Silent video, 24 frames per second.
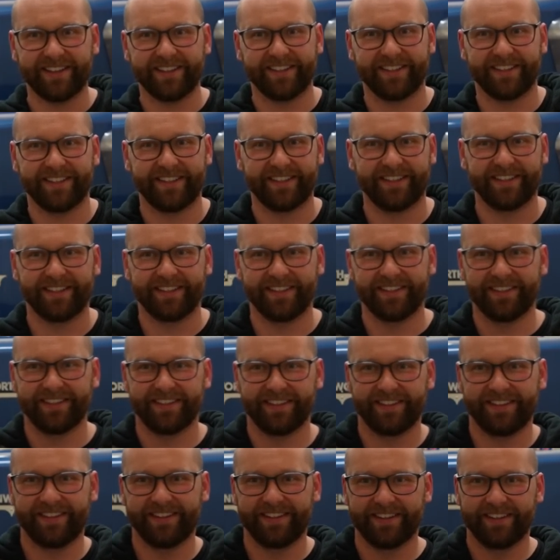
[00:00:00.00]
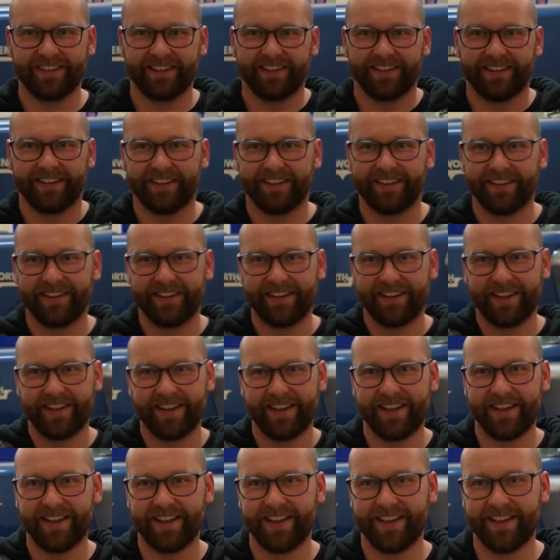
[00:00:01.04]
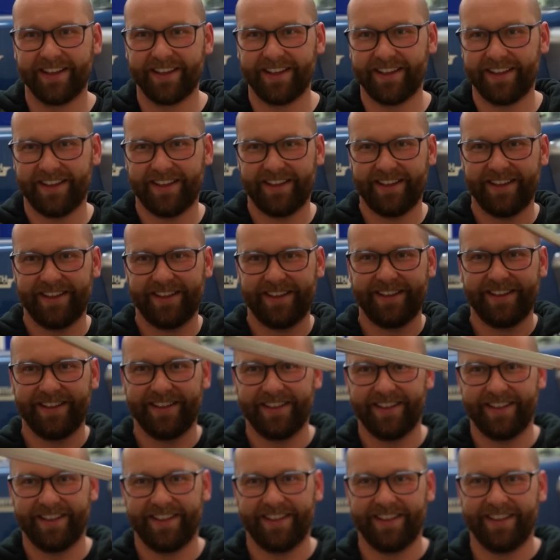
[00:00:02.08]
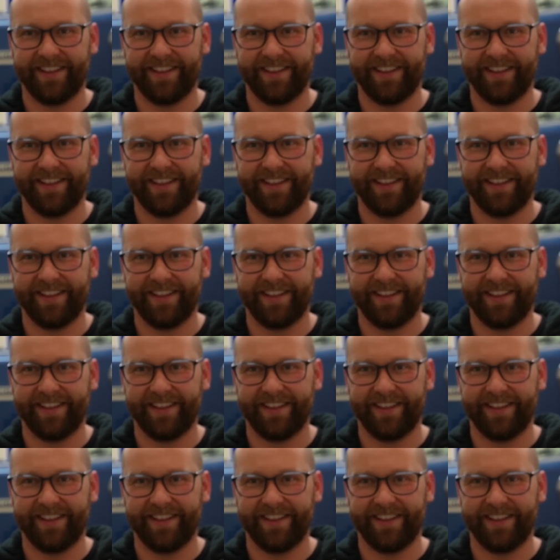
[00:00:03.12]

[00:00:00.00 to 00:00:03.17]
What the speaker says: (no one is talking)